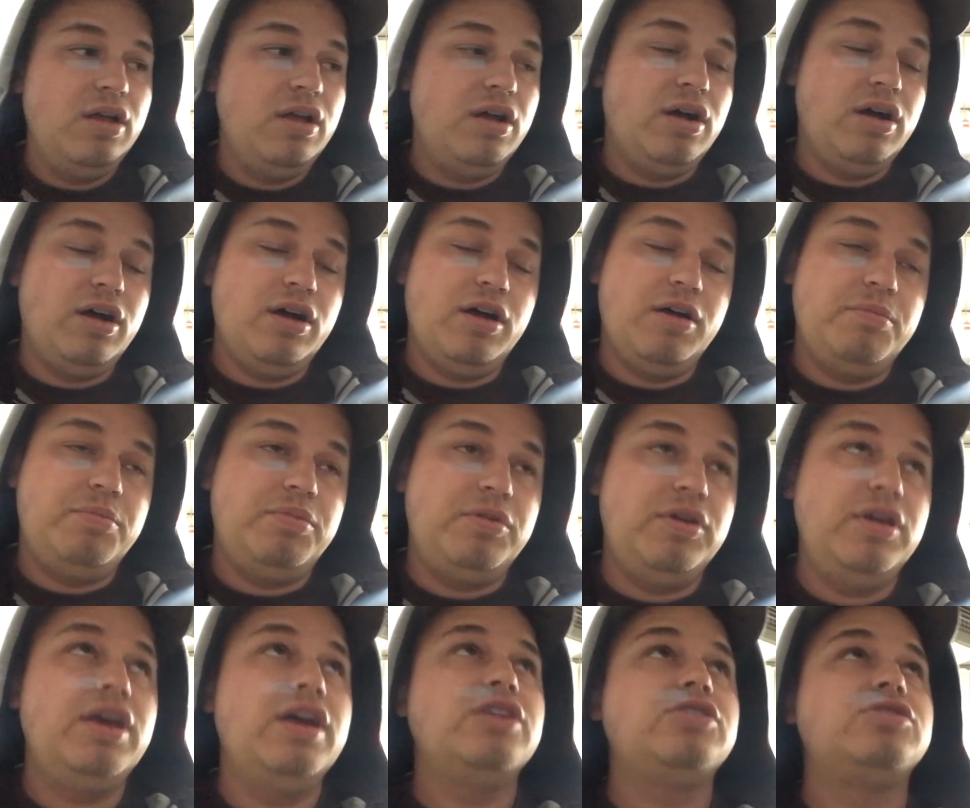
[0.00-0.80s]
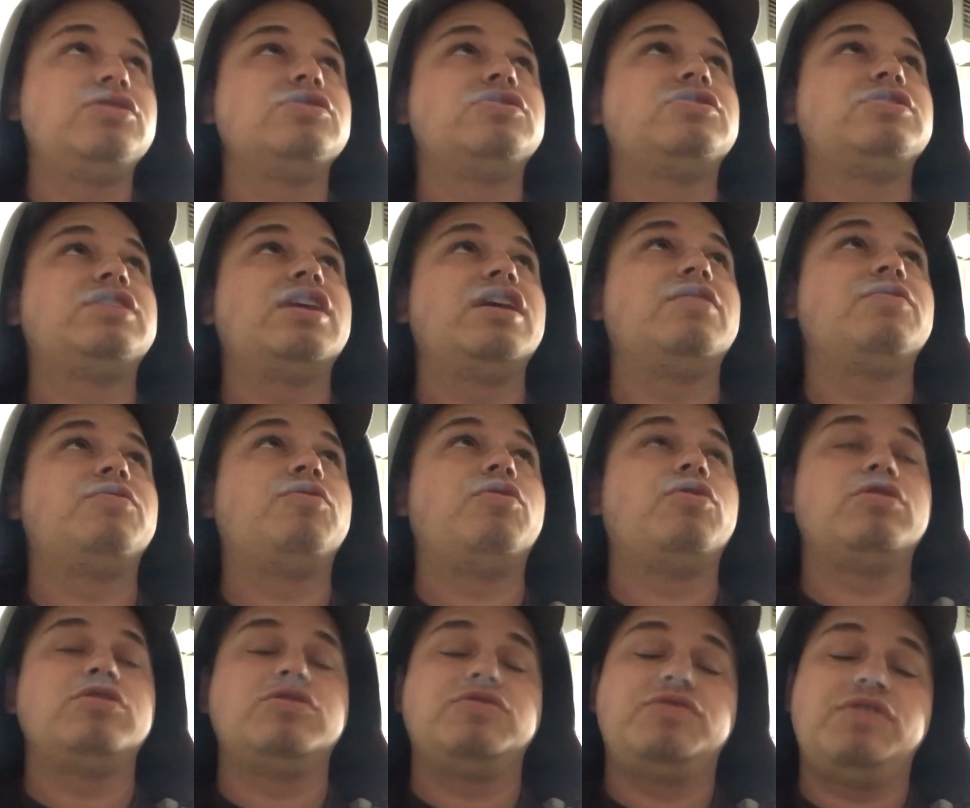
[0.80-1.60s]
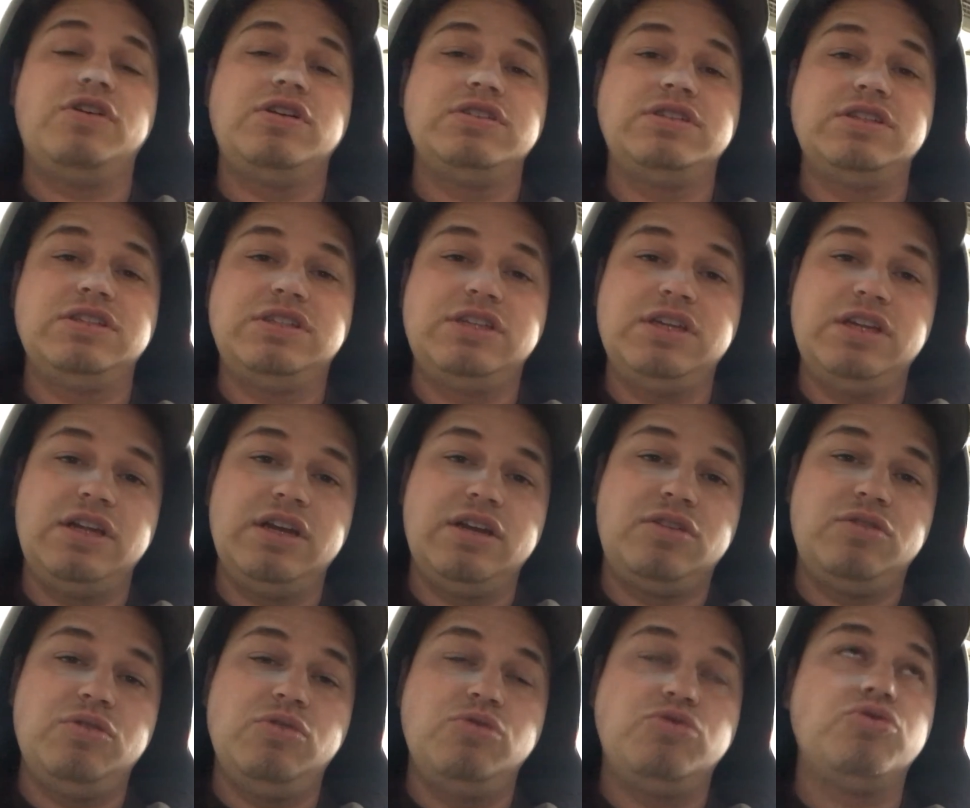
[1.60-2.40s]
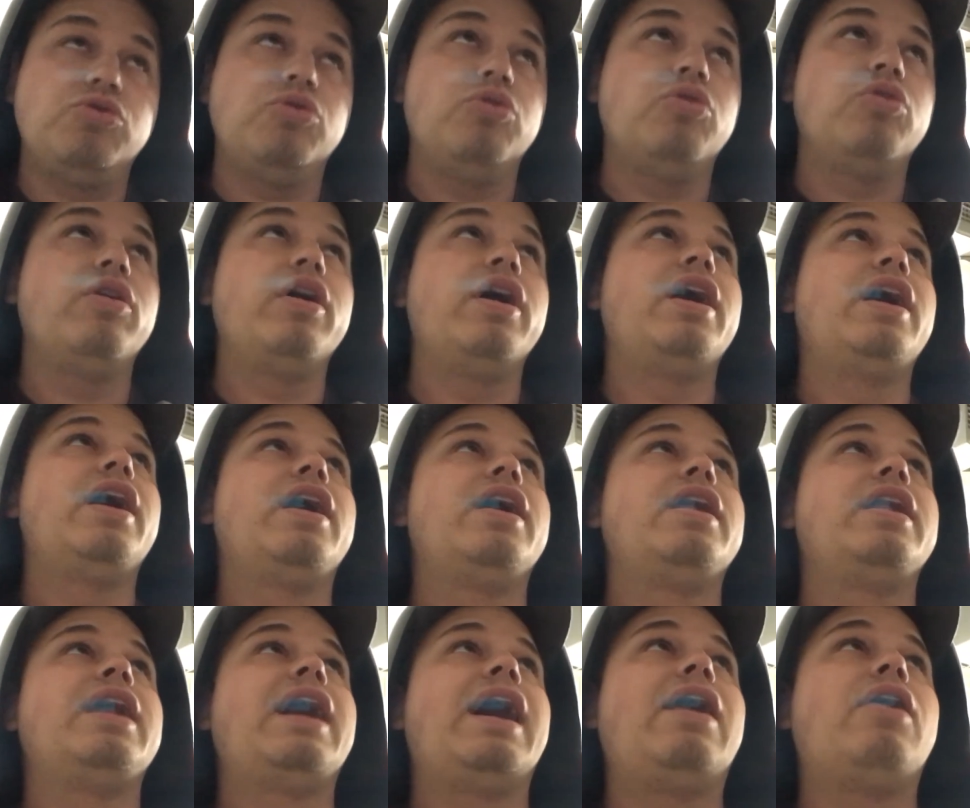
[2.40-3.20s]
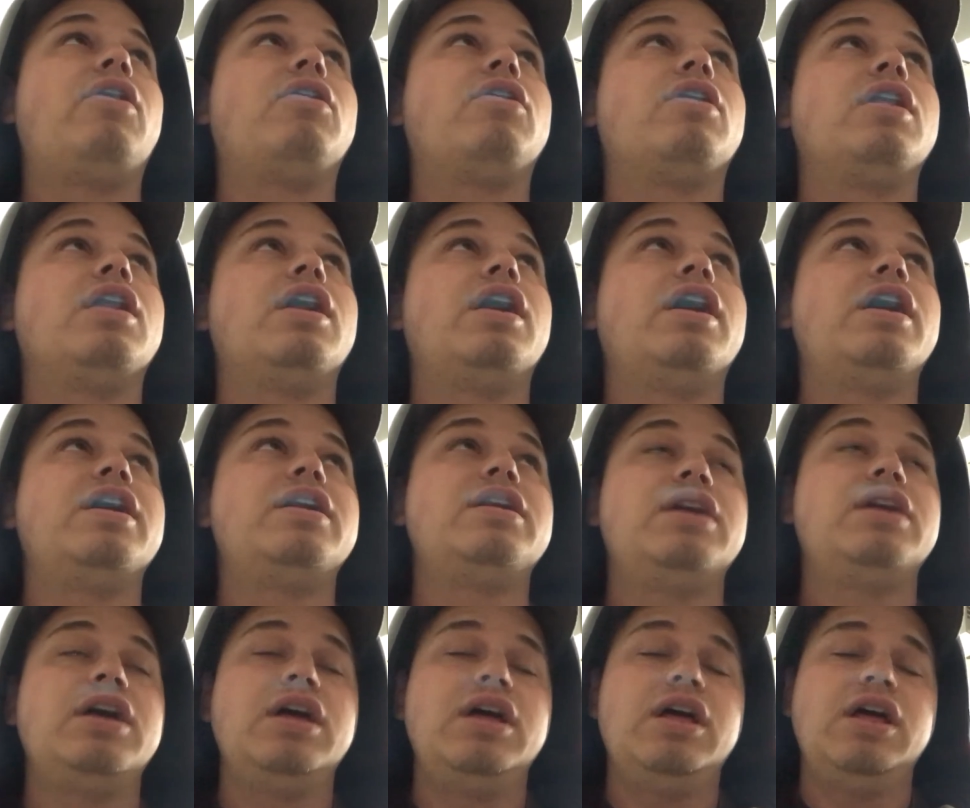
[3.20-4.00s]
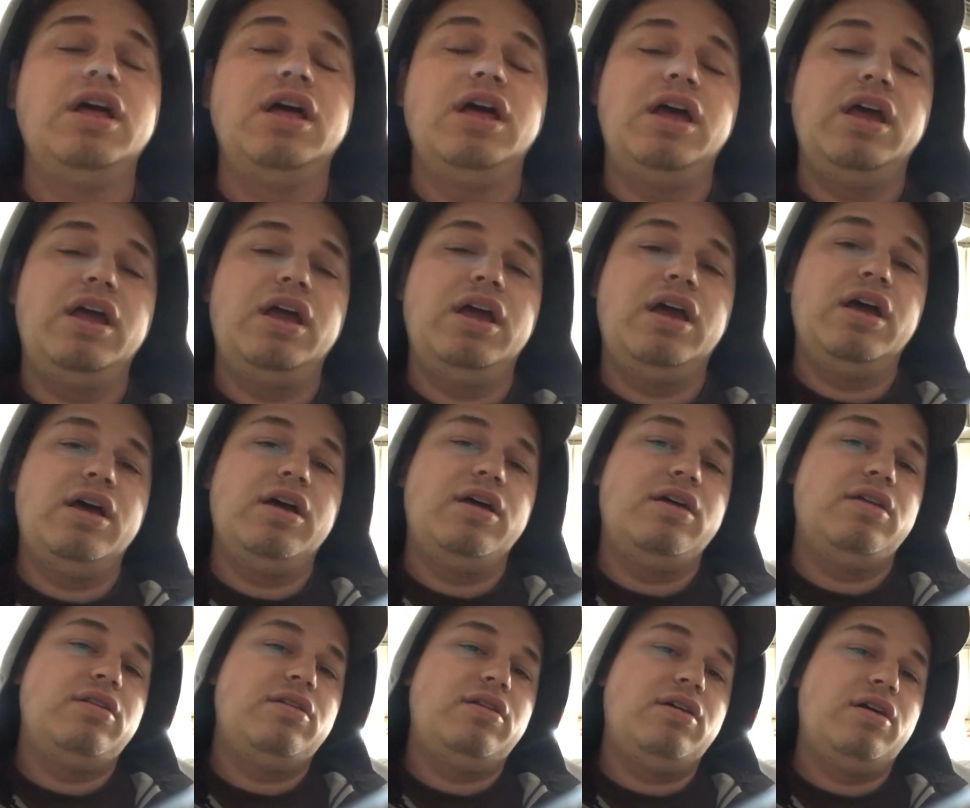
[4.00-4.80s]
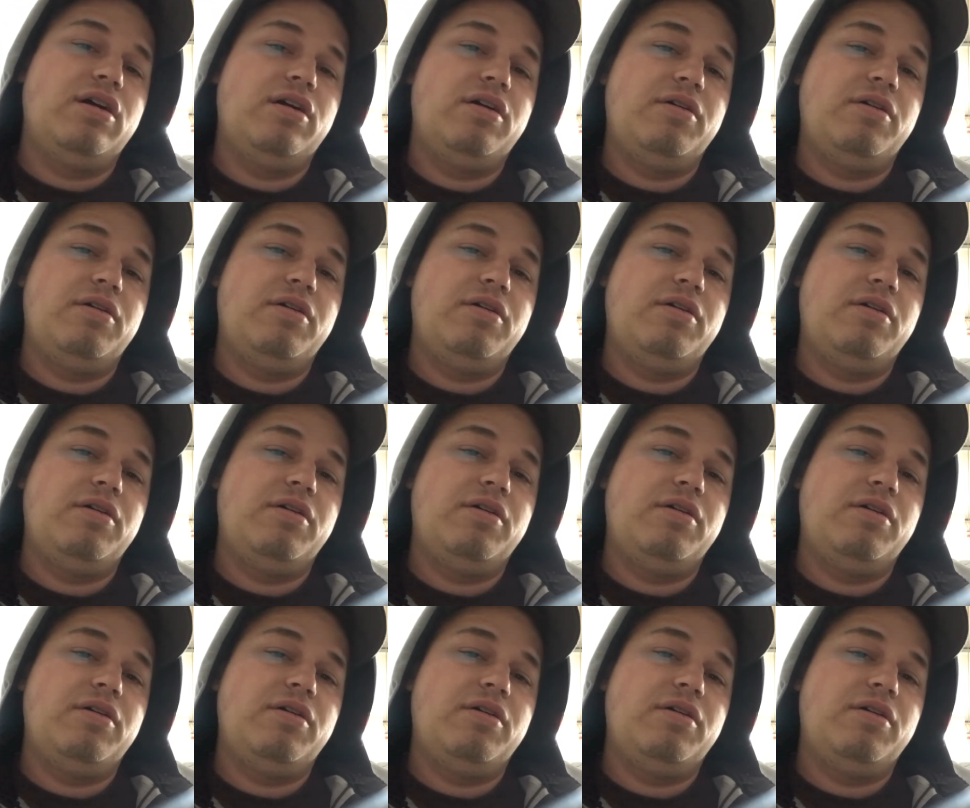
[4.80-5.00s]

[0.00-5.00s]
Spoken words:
pHs stand for as far as acidic, neutral, and alkaline. And